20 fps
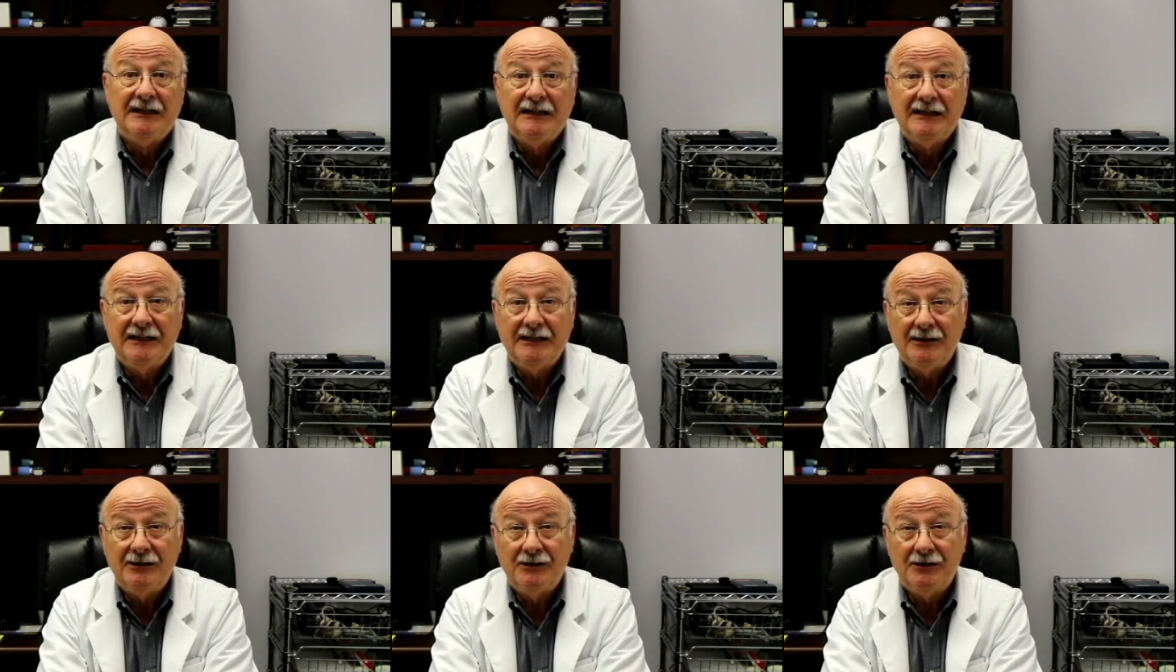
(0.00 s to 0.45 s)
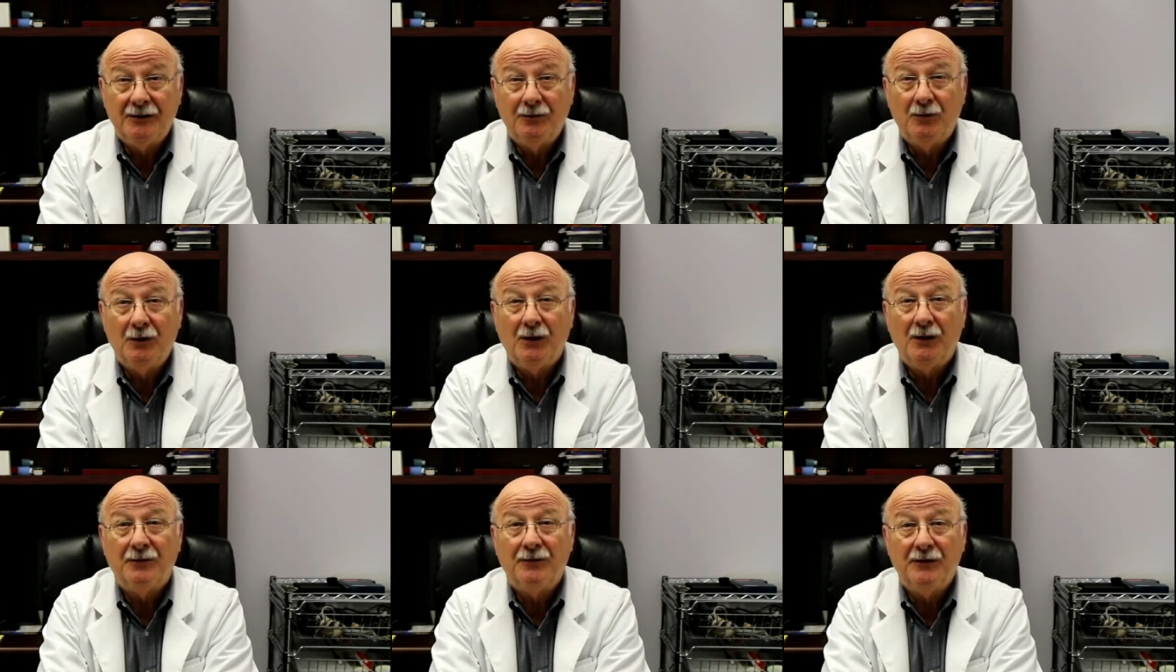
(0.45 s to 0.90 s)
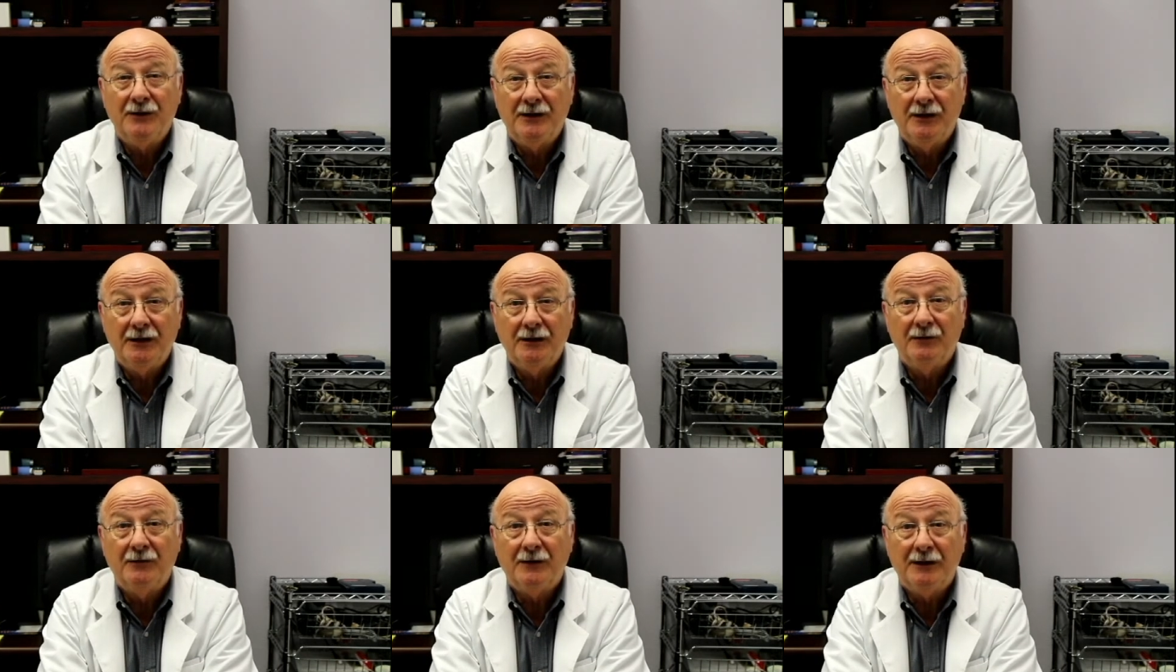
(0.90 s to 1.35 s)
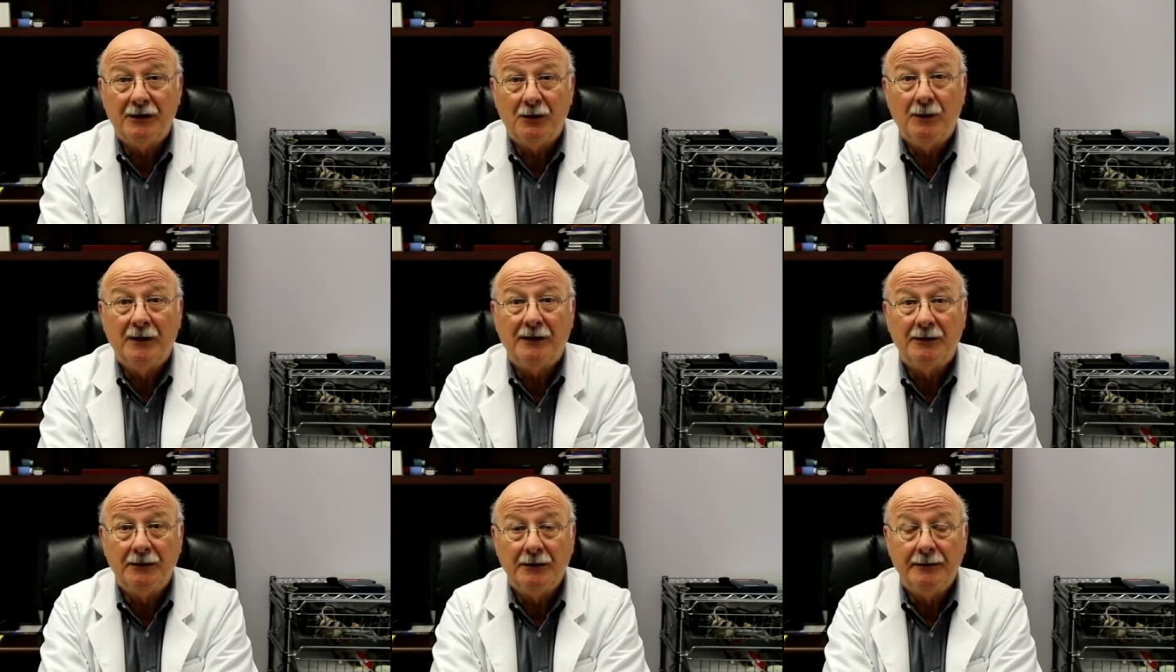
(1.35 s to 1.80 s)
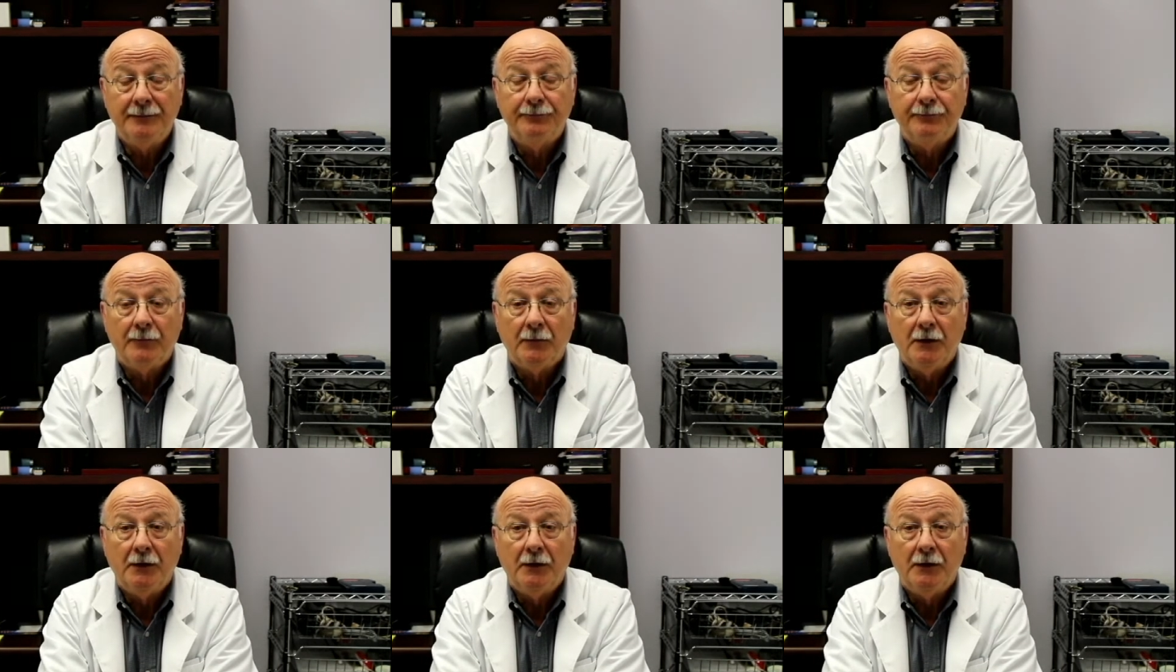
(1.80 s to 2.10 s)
It should roll off your tongue very quickly.